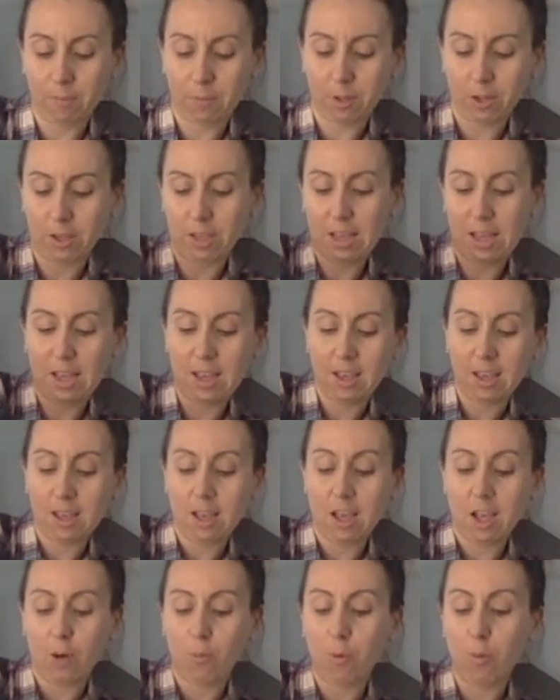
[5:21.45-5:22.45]
Okay,
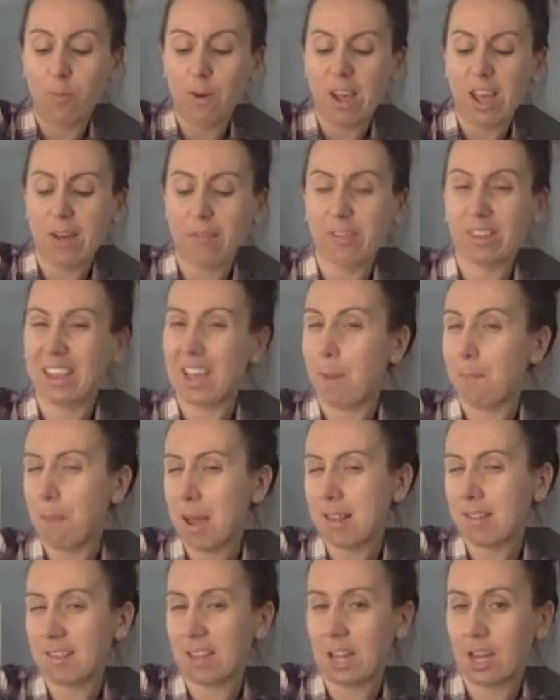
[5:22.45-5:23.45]
and we might have to get
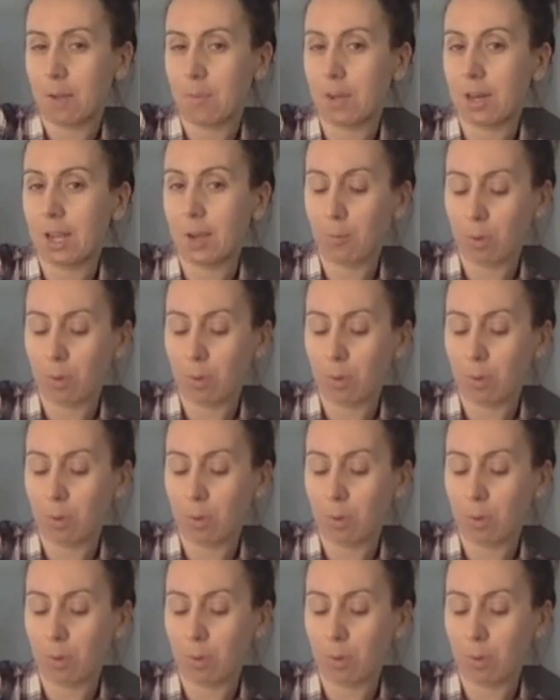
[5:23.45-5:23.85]
messy in a minute.